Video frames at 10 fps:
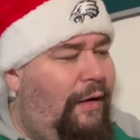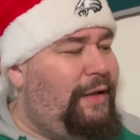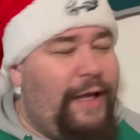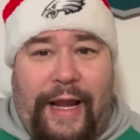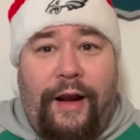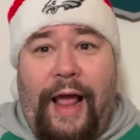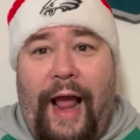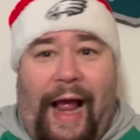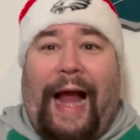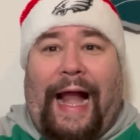You hear
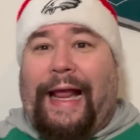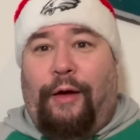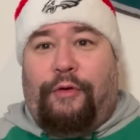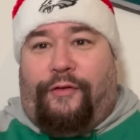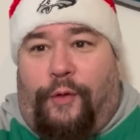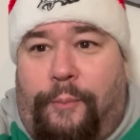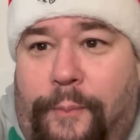that? I gotta get rid of him.